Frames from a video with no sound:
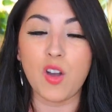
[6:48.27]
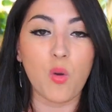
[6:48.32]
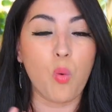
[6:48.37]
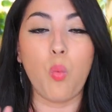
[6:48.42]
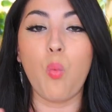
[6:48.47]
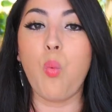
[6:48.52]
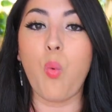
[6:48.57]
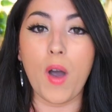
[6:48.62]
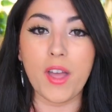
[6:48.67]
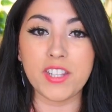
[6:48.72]

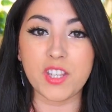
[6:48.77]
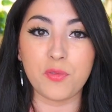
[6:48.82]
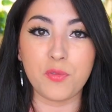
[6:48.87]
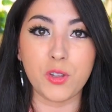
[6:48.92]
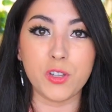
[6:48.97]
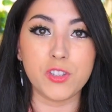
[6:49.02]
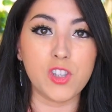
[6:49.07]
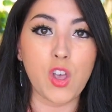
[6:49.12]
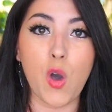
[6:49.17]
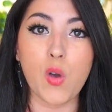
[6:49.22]

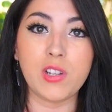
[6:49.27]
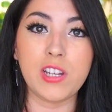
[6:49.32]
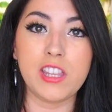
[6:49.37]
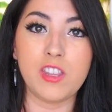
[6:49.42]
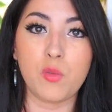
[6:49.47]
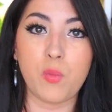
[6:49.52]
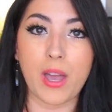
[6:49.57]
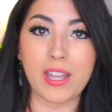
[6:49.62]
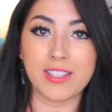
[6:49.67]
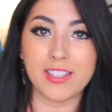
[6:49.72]
wonderful, totally
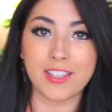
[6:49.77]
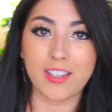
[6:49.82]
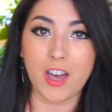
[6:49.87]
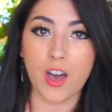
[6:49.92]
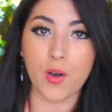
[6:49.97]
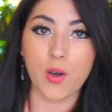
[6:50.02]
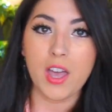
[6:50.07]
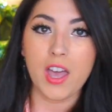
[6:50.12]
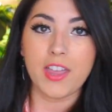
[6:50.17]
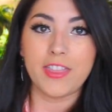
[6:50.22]
the way to
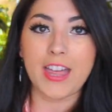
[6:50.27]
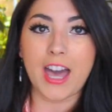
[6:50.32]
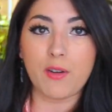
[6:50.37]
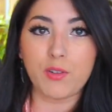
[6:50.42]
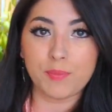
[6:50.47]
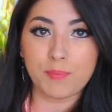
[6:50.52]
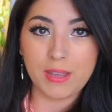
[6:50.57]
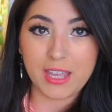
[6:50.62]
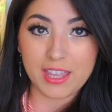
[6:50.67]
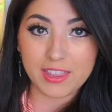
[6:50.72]
go. That
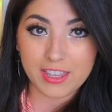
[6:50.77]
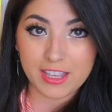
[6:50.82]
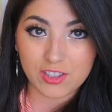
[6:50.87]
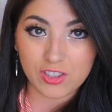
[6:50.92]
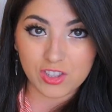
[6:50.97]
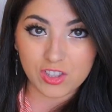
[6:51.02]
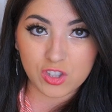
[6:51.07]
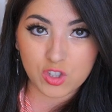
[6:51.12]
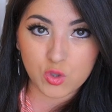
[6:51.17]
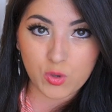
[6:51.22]
would be
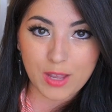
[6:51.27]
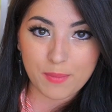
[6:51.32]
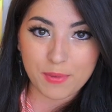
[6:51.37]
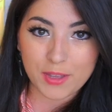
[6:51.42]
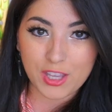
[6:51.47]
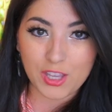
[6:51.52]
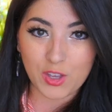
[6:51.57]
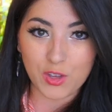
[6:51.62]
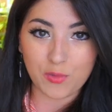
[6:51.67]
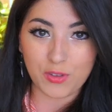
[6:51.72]
these
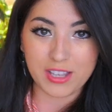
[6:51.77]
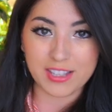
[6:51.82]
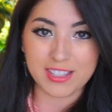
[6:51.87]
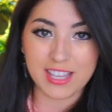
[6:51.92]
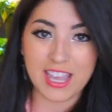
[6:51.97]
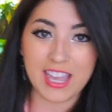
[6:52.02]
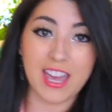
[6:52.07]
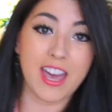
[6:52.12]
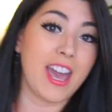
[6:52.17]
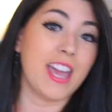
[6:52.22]
strip UVs
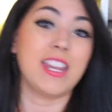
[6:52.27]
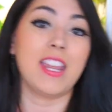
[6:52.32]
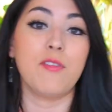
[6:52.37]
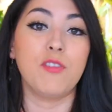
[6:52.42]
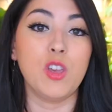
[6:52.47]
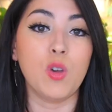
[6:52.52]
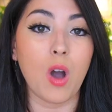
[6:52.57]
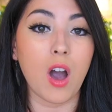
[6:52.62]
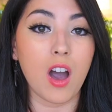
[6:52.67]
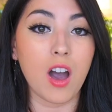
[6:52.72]
here. And
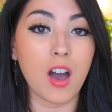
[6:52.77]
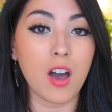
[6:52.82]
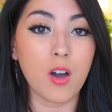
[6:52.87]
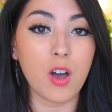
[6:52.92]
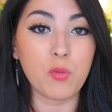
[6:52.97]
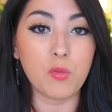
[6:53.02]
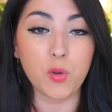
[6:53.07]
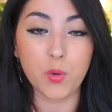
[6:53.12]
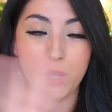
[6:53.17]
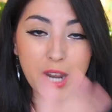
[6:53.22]
if you
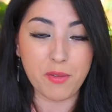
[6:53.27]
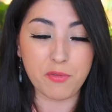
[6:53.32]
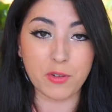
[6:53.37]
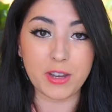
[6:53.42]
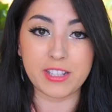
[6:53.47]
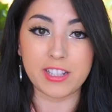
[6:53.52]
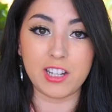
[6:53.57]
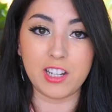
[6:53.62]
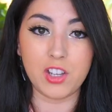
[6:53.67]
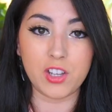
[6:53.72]
are, for whatever
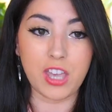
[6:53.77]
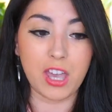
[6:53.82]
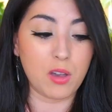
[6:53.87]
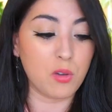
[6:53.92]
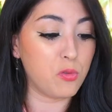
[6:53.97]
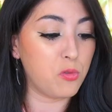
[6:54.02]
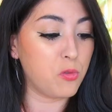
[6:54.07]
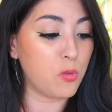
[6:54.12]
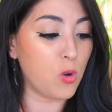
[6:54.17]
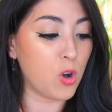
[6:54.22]
reason,
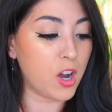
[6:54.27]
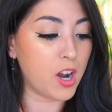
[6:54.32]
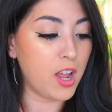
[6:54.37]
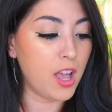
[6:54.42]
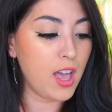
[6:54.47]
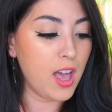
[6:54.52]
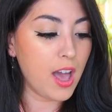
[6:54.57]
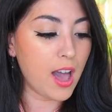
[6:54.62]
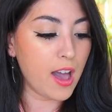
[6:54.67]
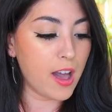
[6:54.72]
looking for
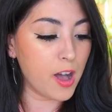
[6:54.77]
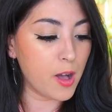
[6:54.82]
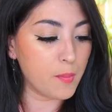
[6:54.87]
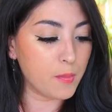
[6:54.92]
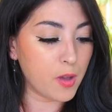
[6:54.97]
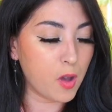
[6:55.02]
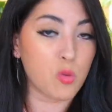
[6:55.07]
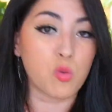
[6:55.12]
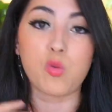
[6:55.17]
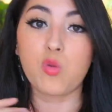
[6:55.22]

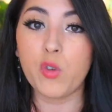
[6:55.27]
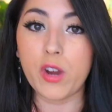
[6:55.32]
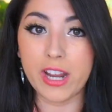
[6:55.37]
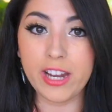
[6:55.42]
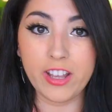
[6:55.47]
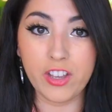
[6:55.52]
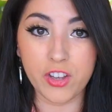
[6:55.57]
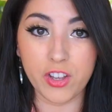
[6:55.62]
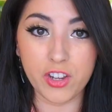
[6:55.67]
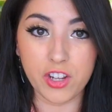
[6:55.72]
a
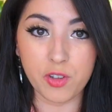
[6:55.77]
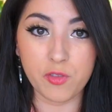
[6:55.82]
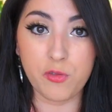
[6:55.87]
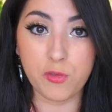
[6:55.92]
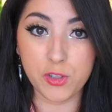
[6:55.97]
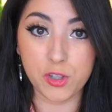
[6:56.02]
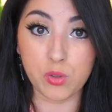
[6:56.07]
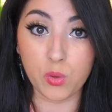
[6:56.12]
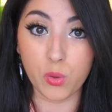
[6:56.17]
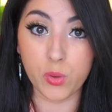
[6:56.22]
really good
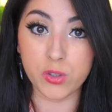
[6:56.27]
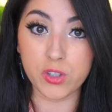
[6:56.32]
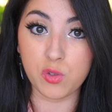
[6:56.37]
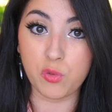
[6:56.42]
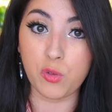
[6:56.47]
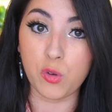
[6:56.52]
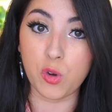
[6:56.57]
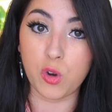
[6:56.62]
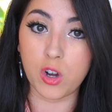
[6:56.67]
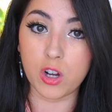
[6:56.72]
source
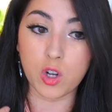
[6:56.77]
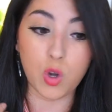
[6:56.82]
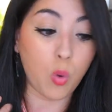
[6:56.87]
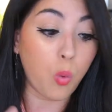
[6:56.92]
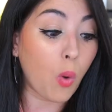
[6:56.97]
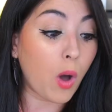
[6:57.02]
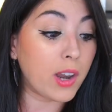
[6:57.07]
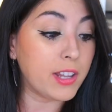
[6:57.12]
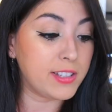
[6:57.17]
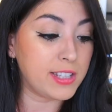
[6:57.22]
for
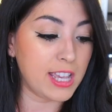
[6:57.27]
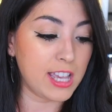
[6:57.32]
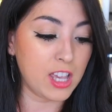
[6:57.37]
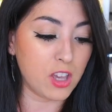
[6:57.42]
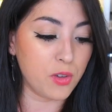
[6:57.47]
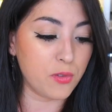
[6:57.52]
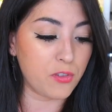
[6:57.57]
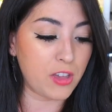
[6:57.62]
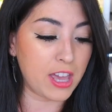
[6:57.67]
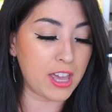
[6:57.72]

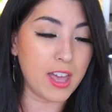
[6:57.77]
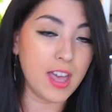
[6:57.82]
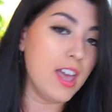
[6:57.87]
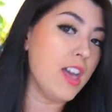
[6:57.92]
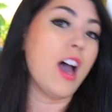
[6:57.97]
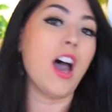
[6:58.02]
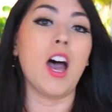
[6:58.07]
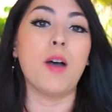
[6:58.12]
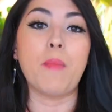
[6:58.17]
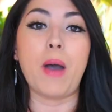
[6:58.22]
quality UV,
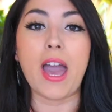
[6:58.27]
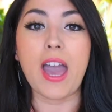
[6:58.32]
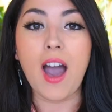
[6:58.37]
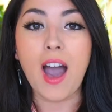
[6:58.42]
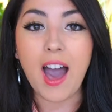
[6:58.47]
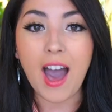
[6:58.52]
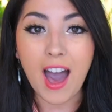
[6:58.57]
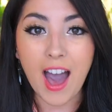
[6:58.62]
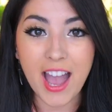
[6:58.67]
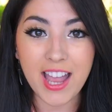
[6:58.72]
I
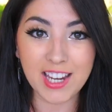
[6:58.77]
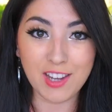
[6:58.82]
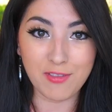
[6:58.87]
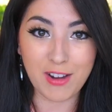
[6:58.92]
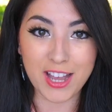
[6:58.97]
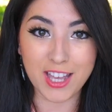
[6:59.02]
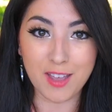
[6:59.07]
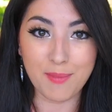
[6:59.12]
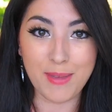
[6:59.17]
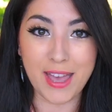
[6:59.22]
highly
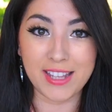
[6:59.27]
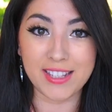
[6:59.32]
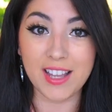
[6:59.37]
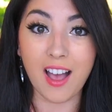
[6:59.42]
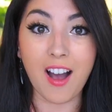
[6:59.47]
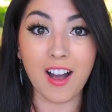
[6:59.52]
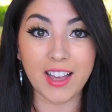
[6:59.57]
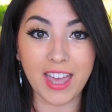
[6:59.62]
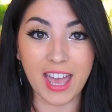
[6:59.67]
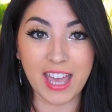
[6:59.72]
recommend
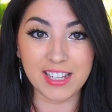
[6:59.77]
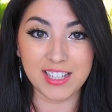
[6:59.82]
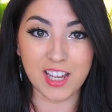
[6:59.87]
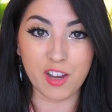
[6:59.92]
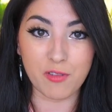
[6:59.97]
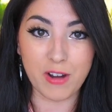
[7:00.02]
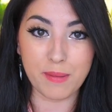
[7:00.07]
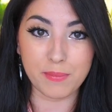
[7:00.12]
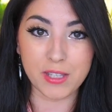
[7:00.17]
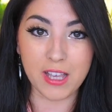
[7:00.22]

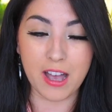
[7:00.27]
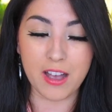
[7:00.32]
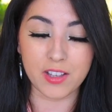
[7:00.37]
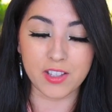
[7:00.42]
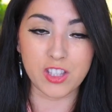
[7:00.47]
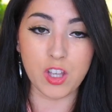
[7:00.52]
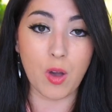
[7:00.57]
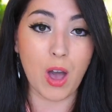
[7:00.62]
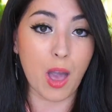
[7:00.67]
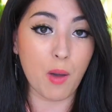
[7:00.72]
Arcadia
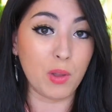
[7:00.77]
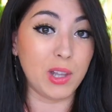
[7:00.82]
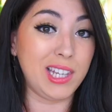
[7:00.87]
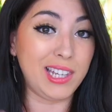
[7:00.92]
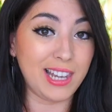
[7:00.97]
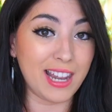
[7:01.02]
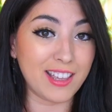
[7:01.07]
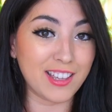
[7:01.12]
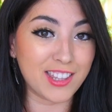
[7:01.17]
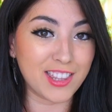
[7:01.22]
Reptiles. So I will
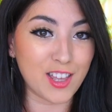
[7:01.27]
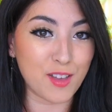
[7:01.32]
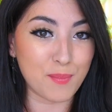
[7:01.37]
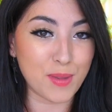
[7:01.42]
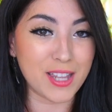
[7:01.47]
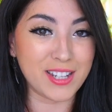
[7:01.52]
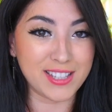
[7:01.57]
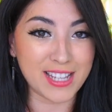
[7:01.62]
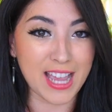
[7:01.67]
link them